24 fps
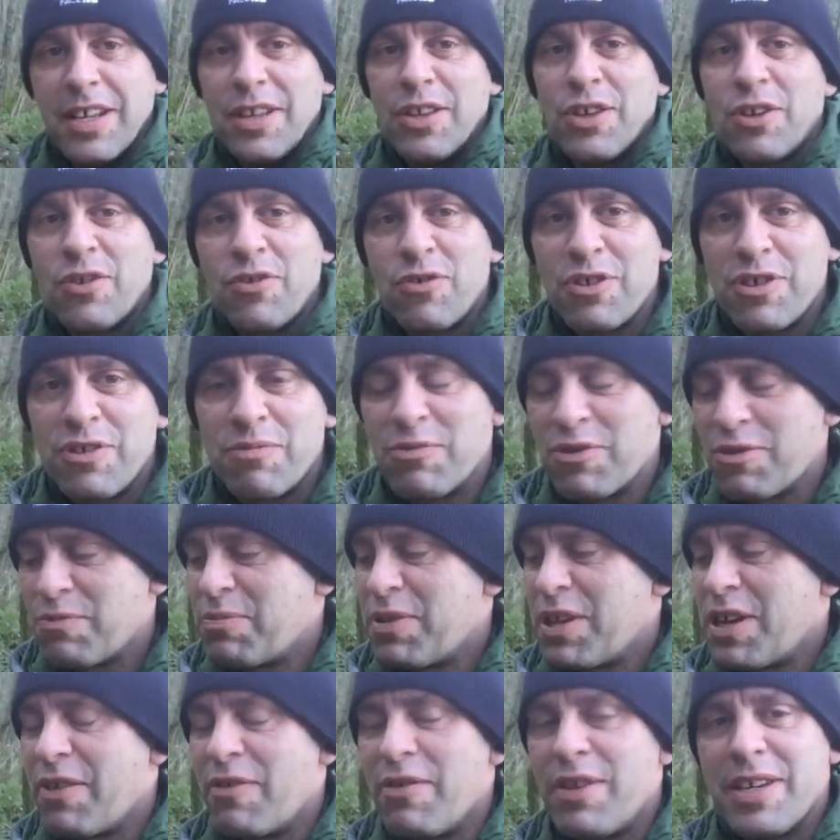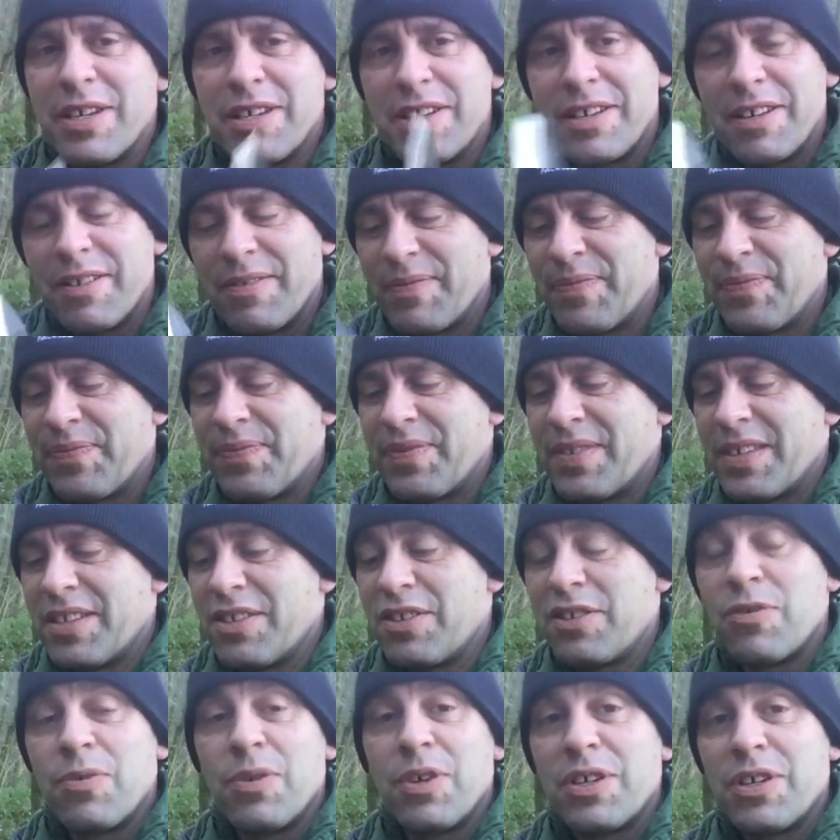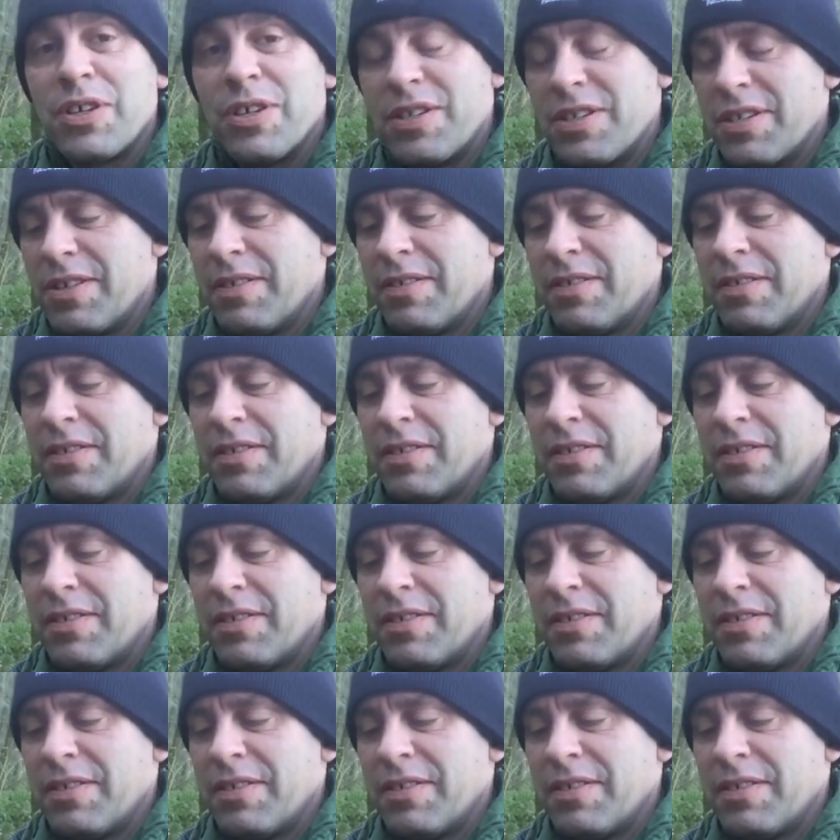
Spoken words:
the Christmas period. It's quite good.